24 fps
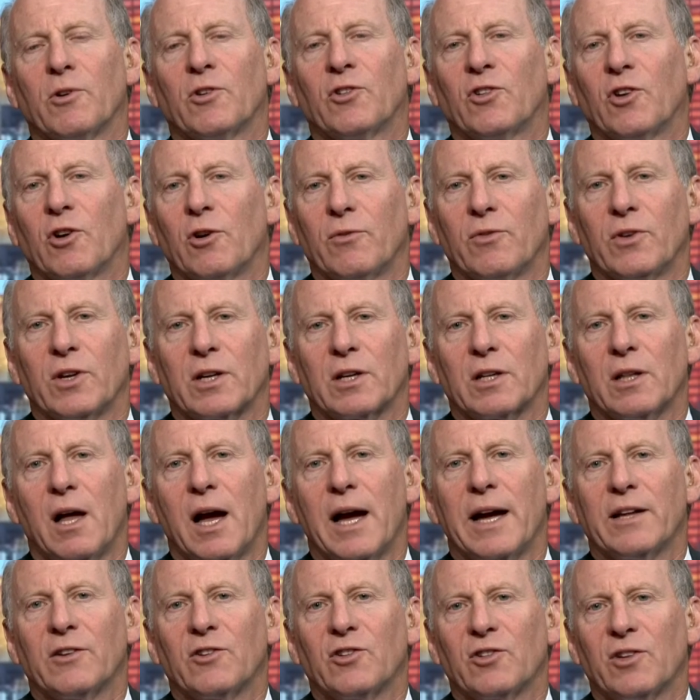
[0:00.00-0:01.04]
Soviet
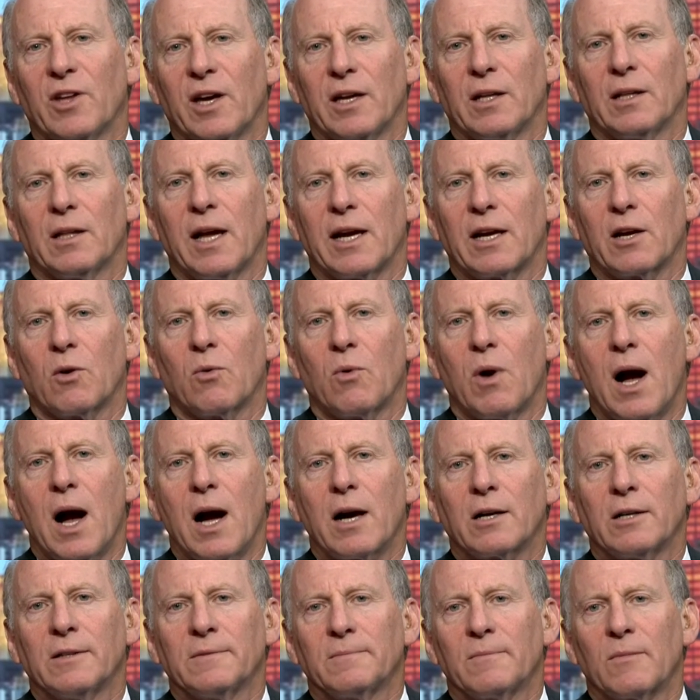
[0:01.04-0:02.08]
client state like
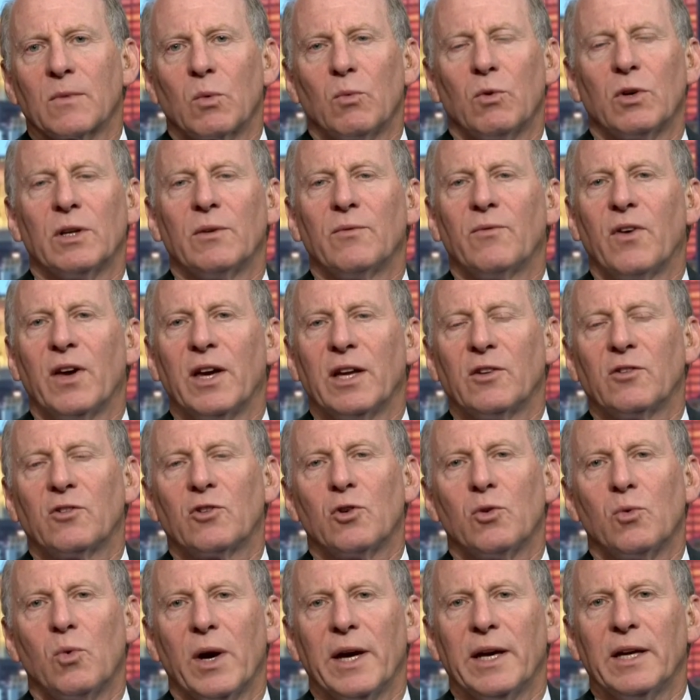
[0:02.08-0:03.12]
Iraq would invade
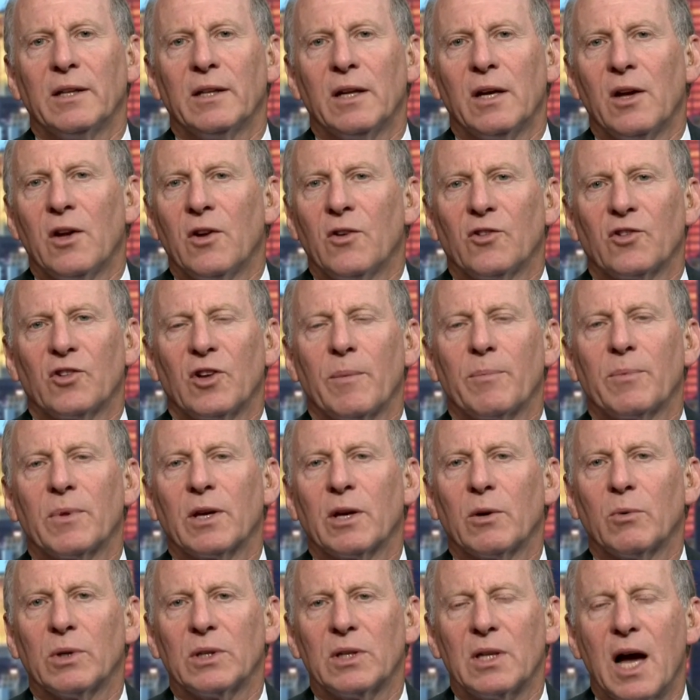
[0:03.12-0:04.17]
Kuwait, something
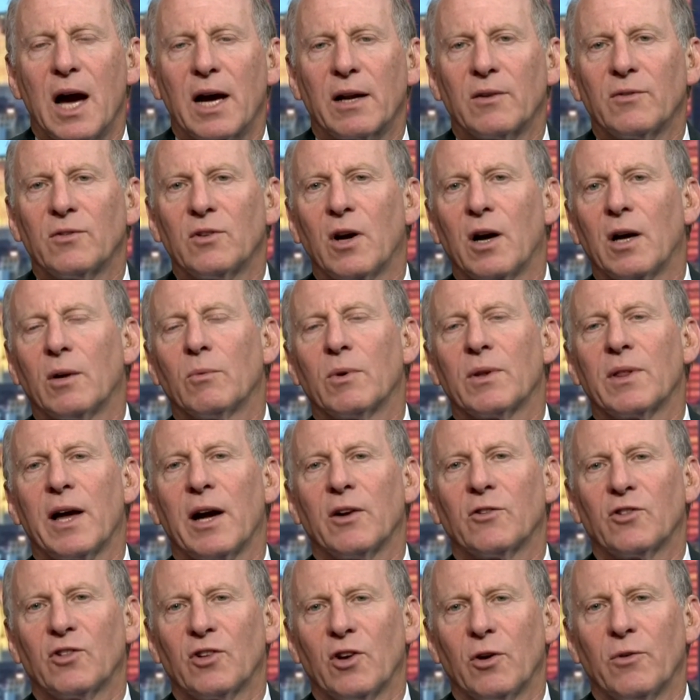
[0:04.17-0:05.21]
it would not have done
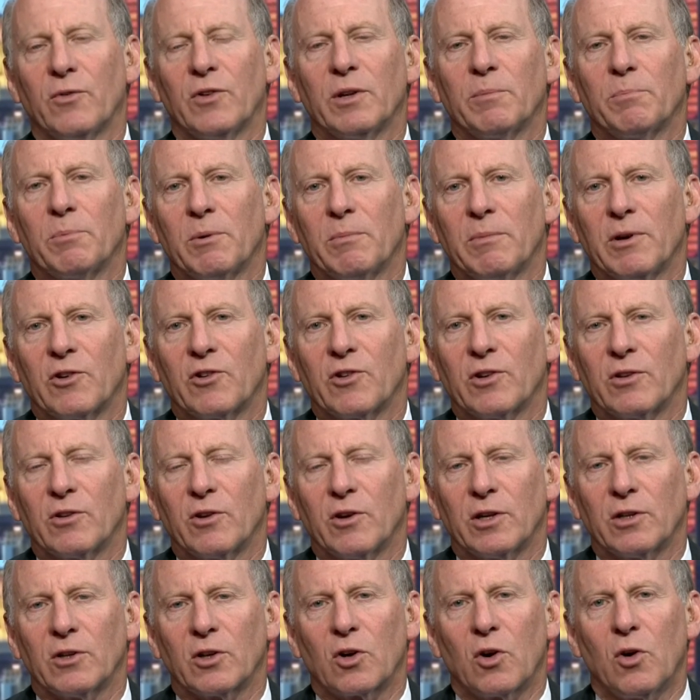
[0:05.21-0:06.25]
without Soviet permission
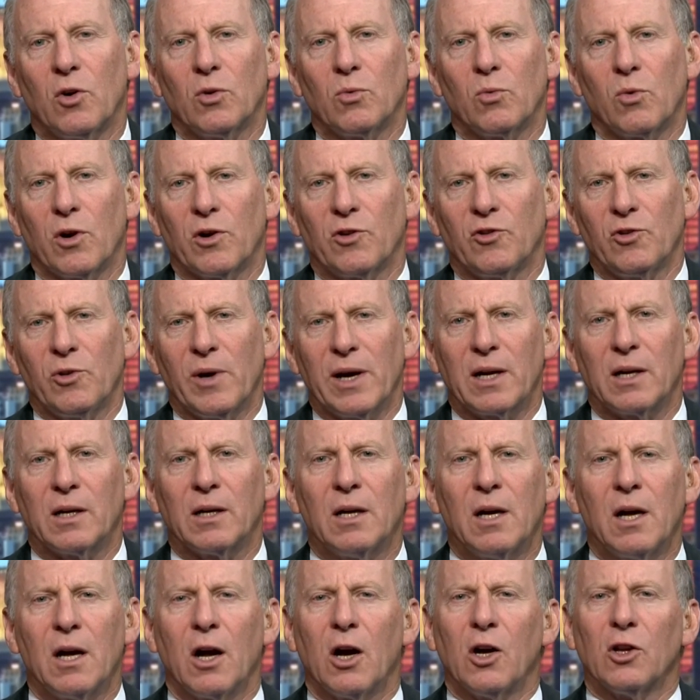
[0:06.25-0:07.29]
during the Cold War. So you had a,
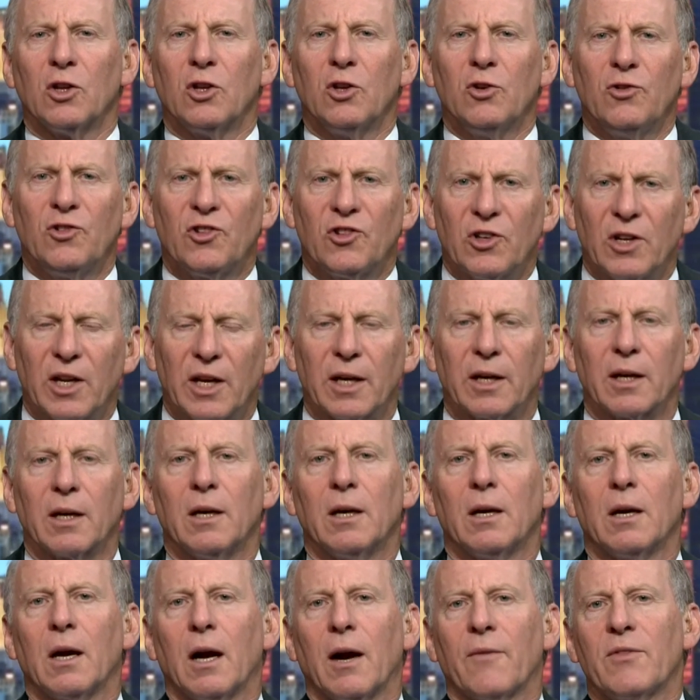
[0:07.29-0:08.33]
a loosening
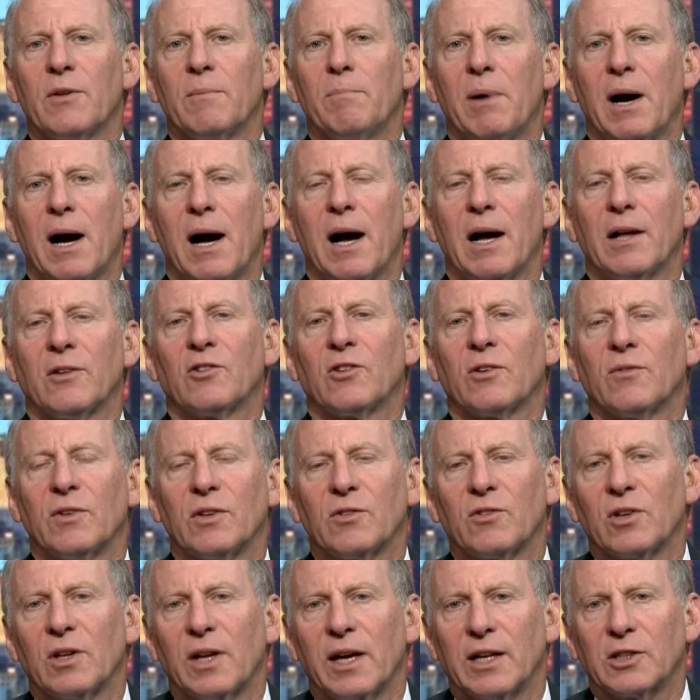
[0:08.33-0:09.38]
of the bonds of
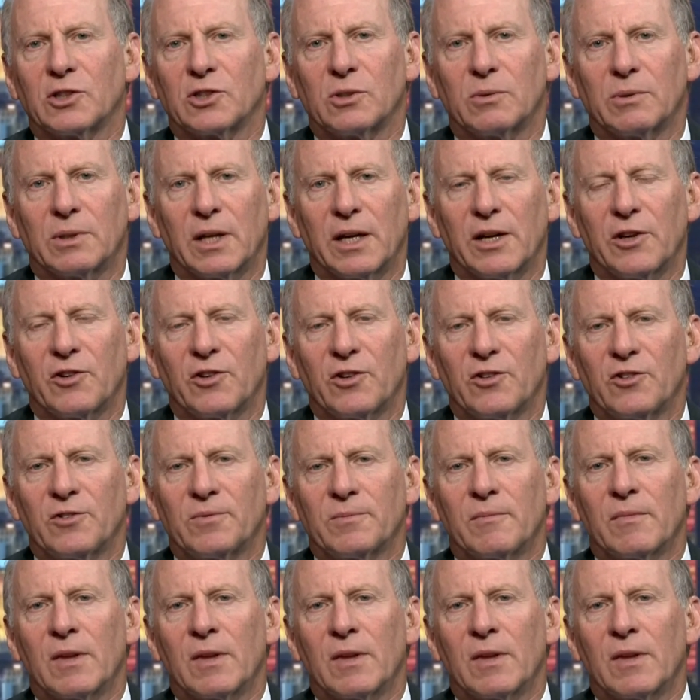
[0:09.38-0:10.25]
international relations.